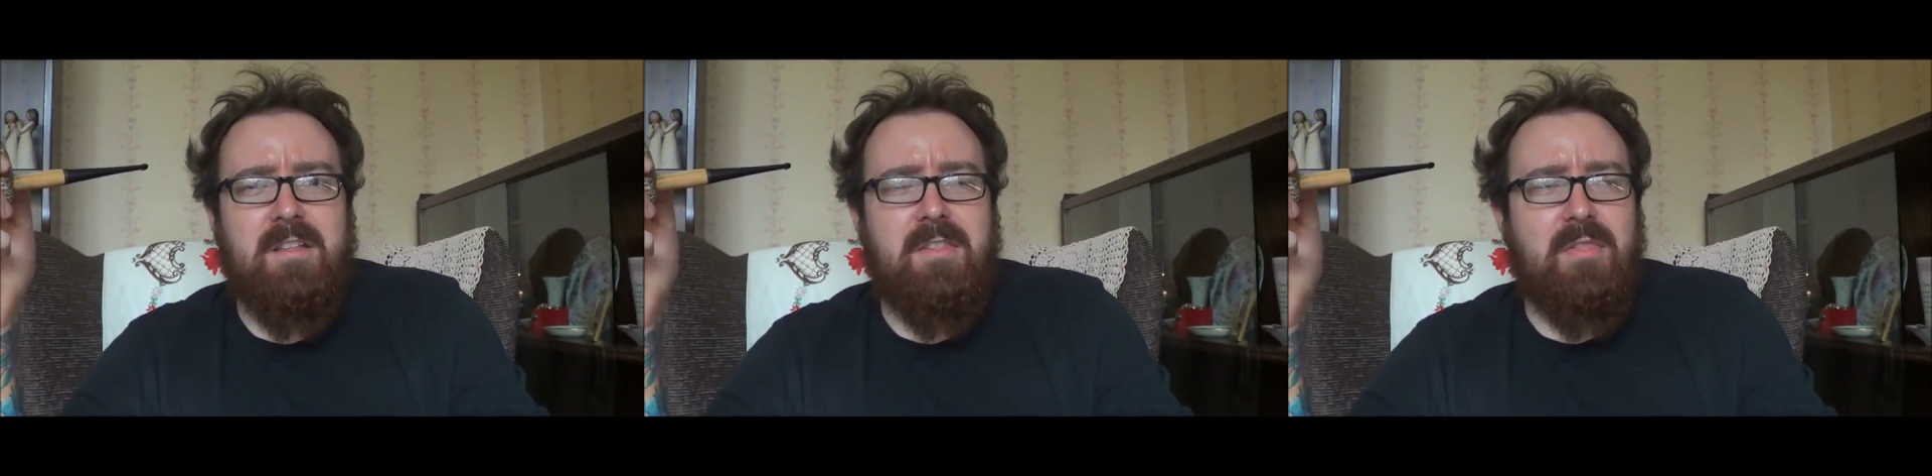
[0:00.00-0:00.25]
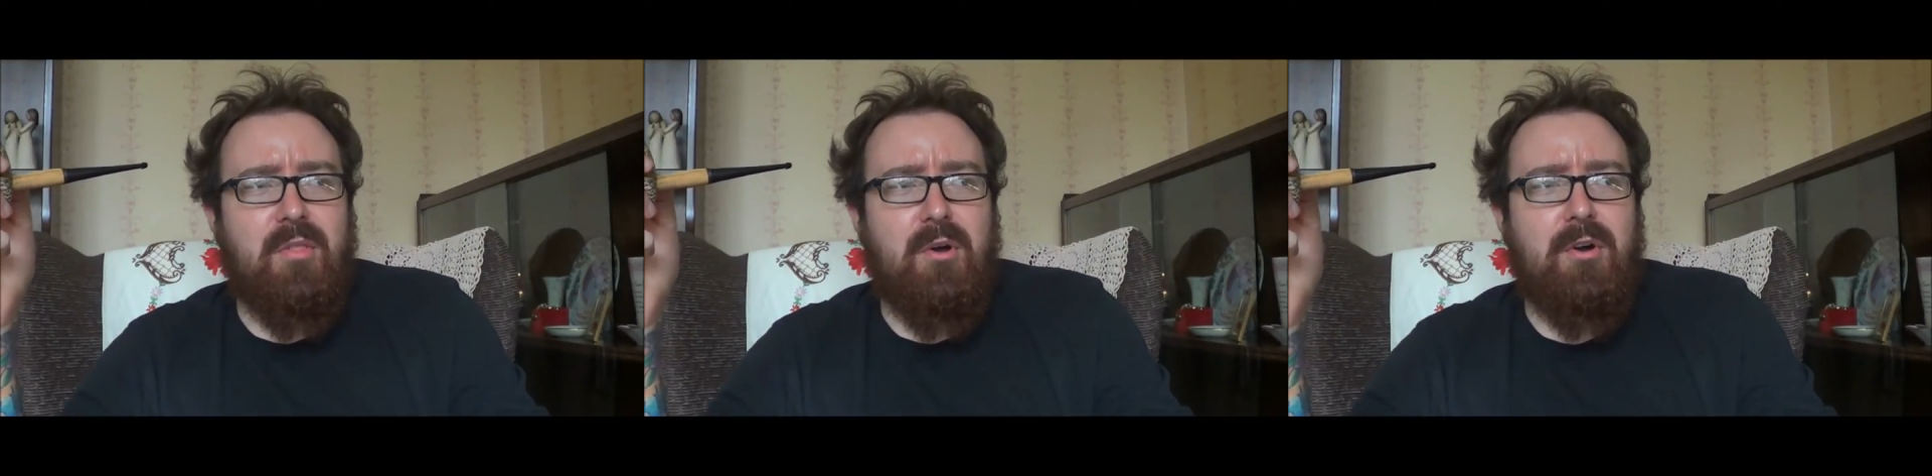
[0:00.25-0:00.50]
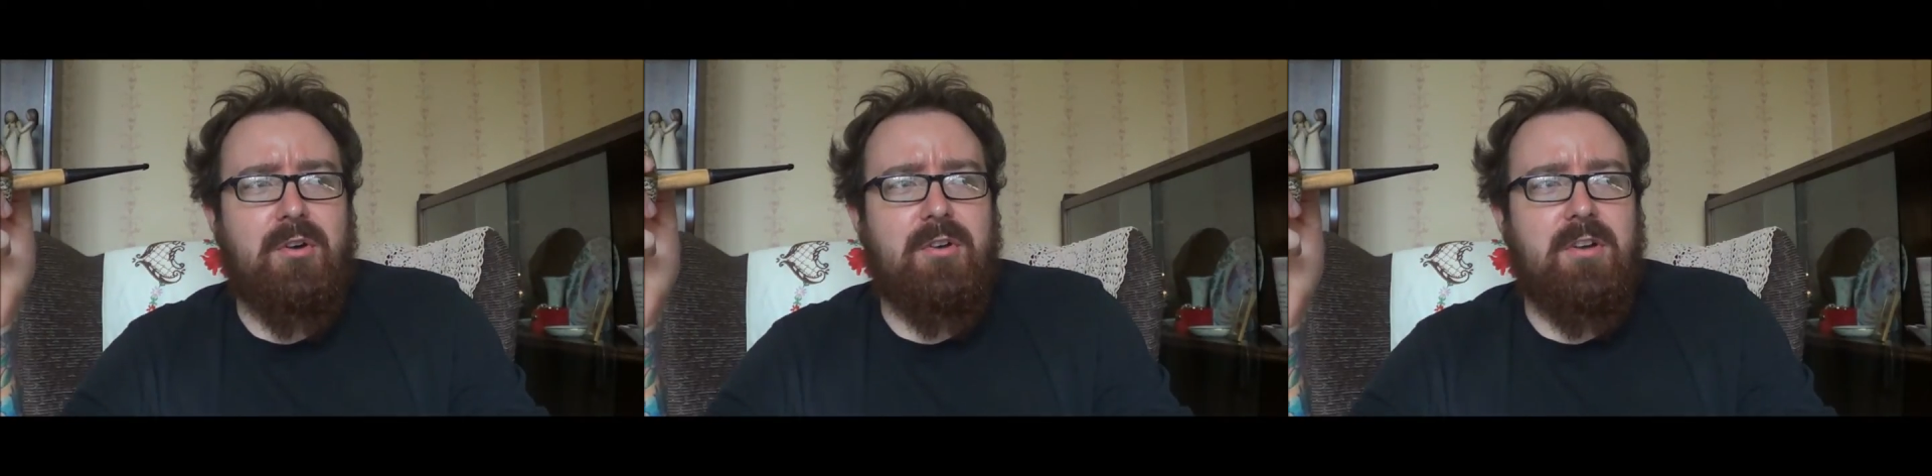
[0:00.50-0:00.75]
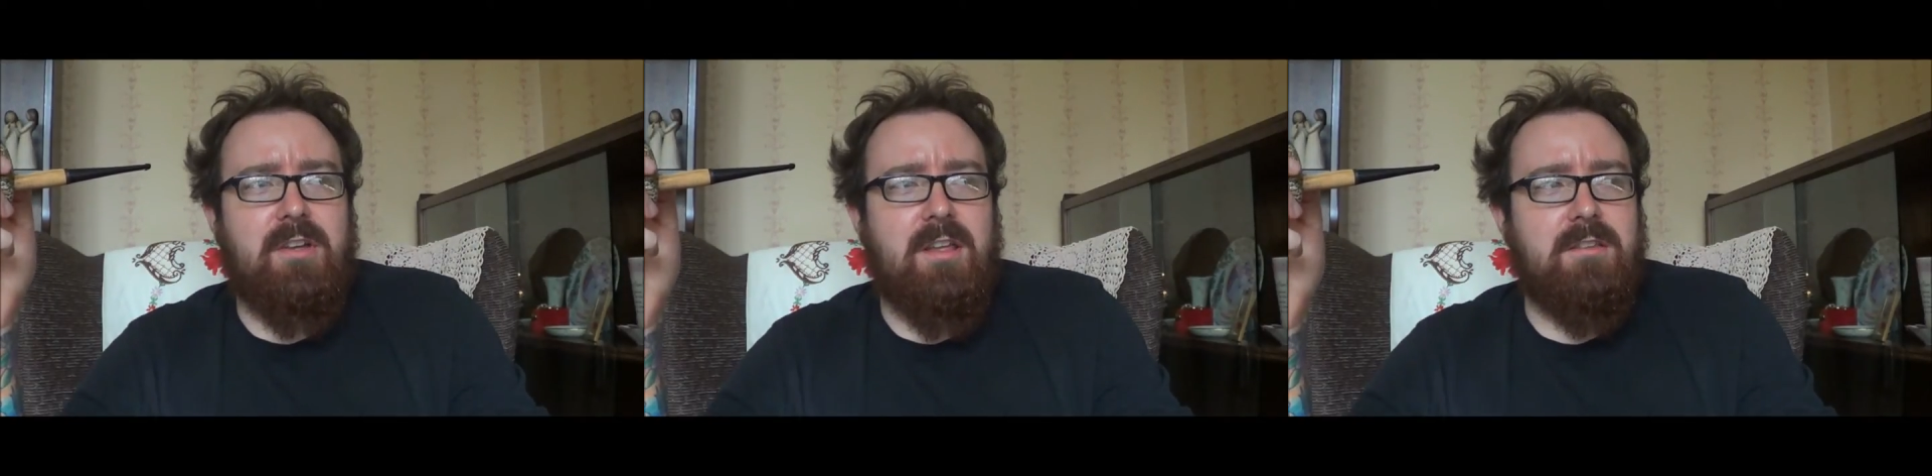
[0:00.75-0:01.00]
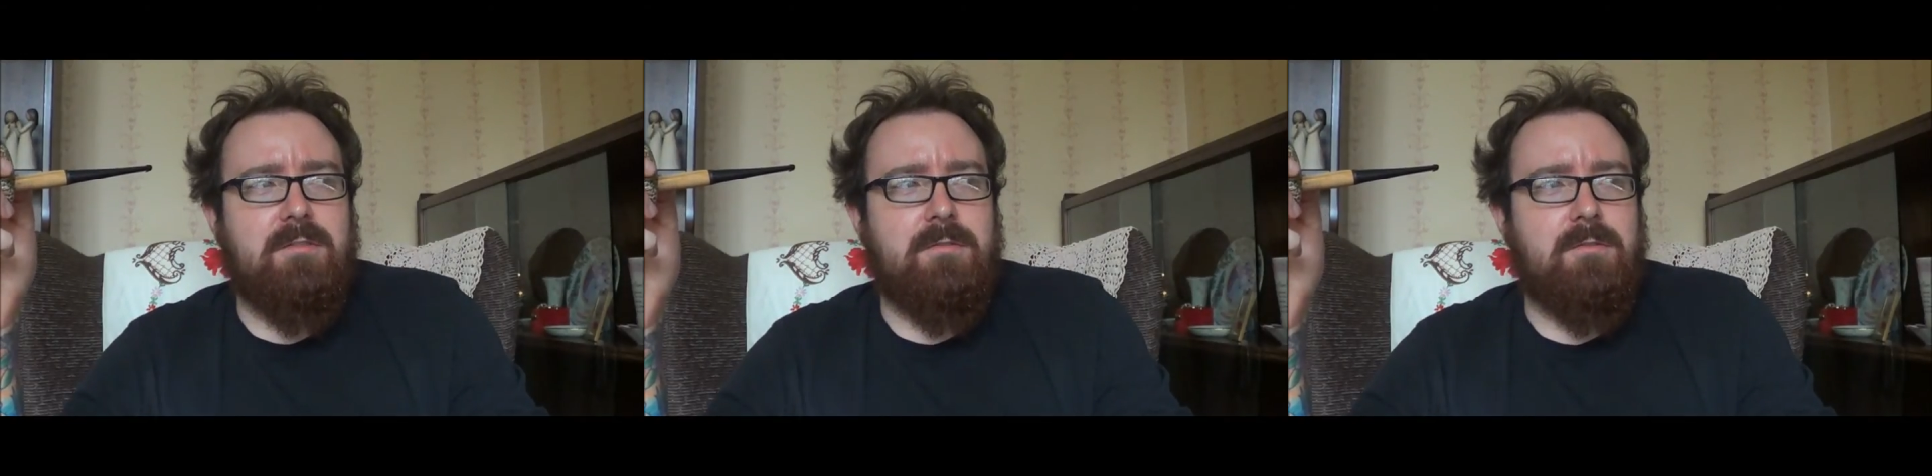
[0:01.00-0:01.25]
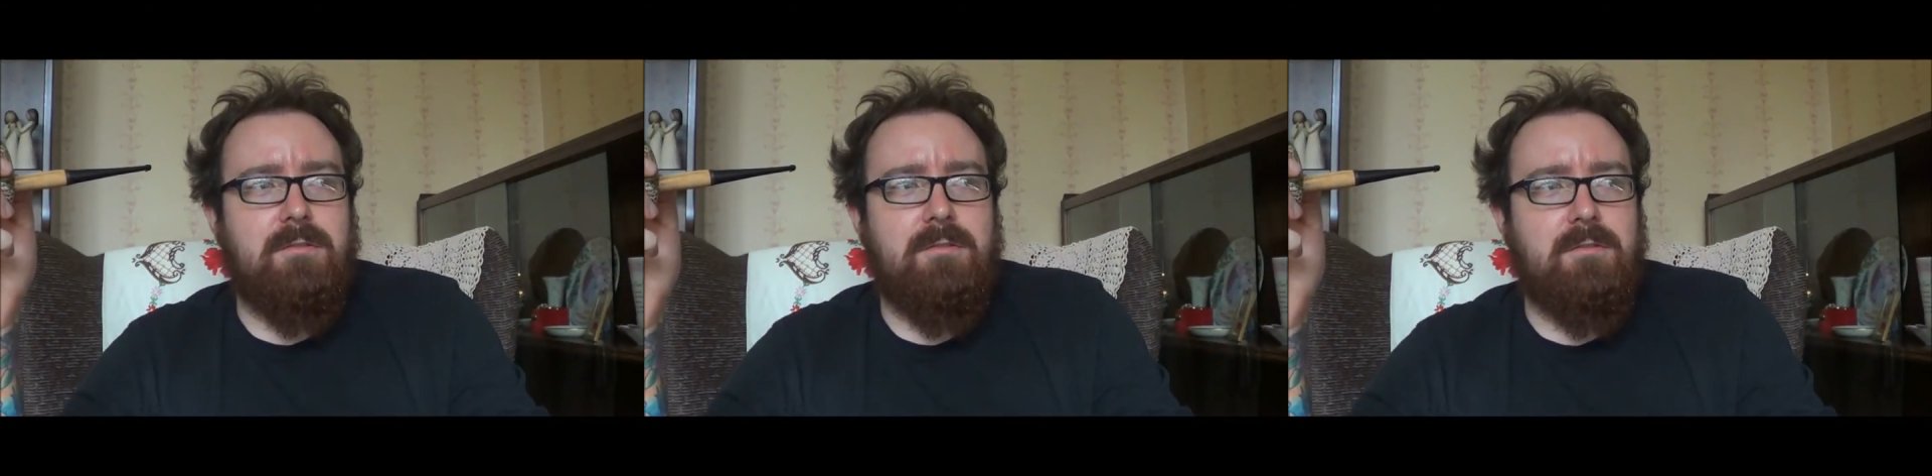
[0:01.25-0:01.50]
Not, again,
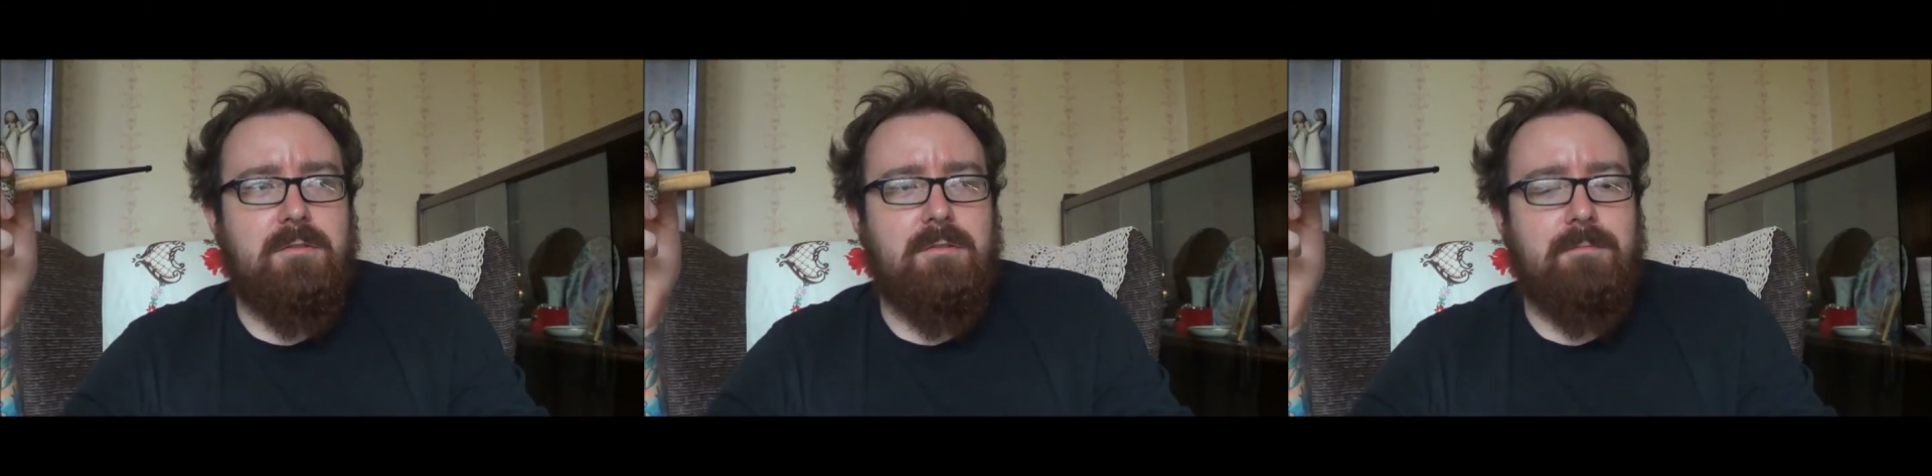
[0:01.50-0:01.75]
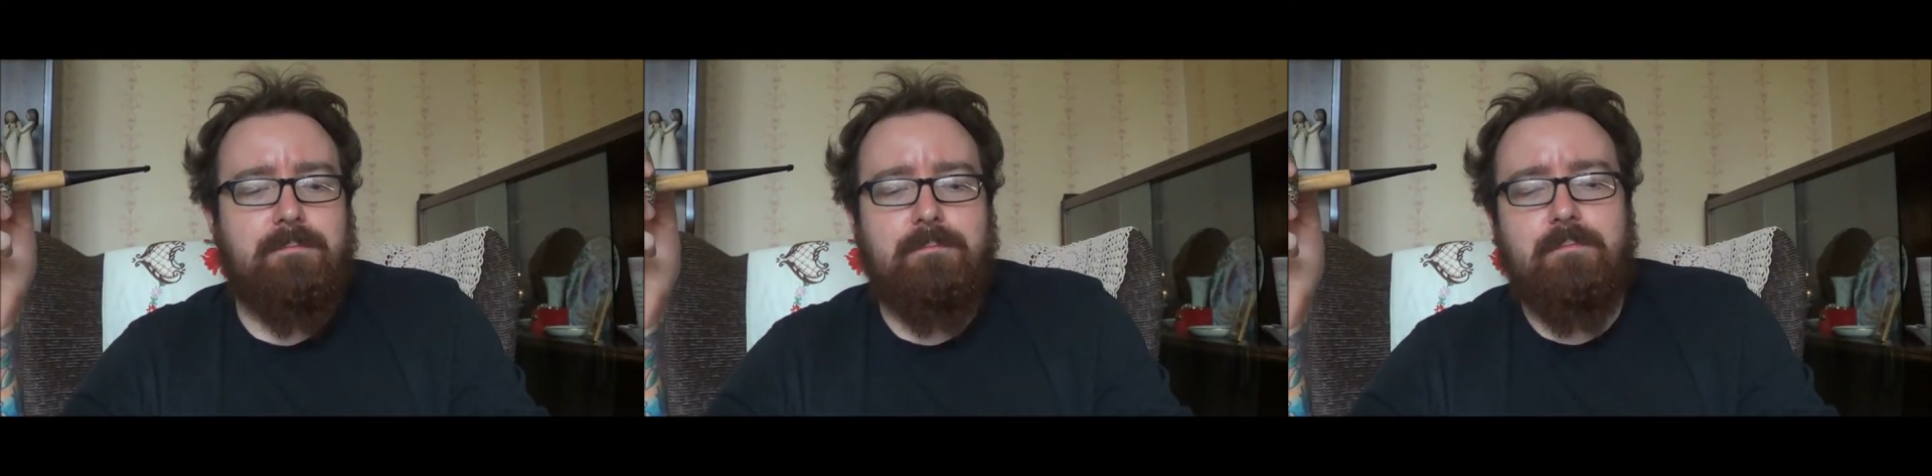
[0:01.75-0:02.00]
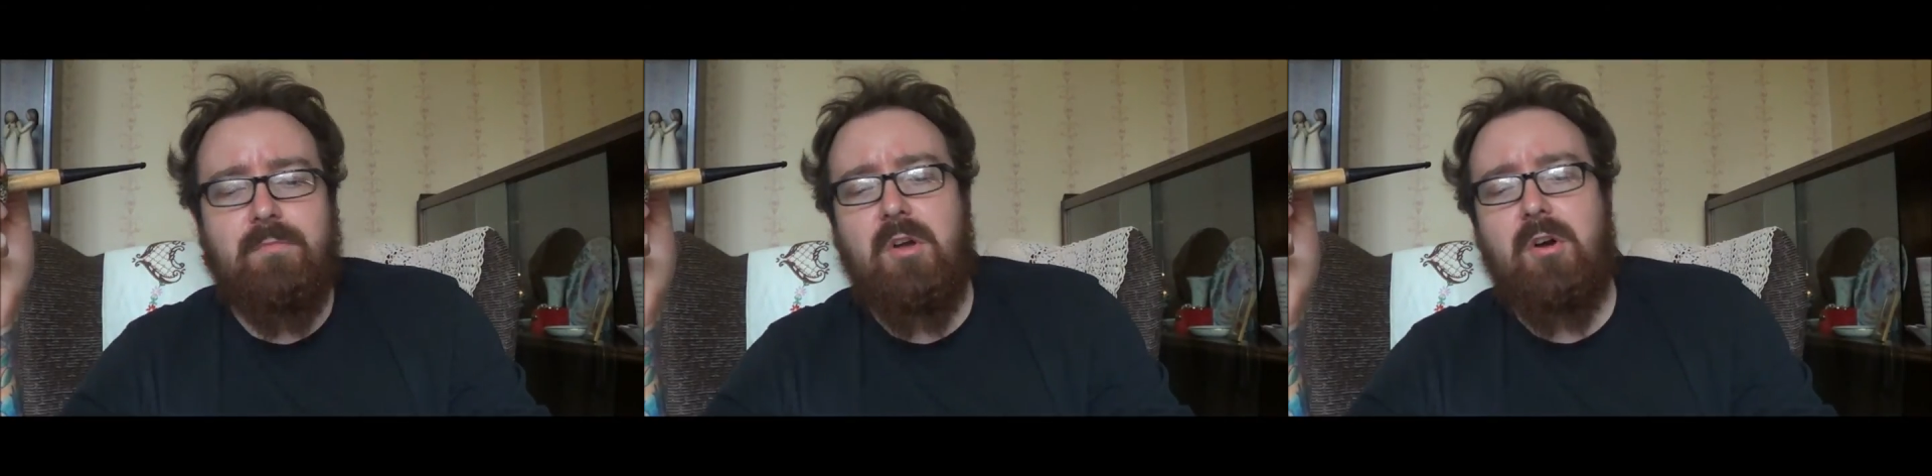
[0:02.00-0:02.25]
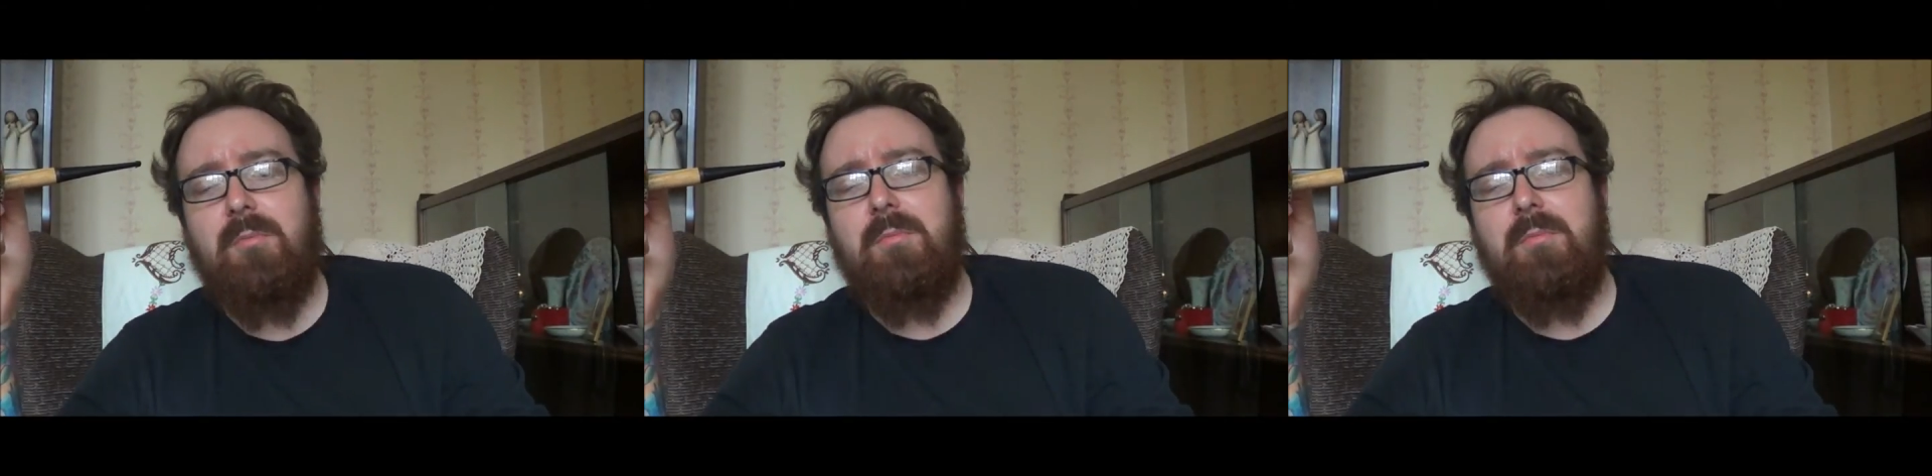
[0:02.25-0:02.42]
not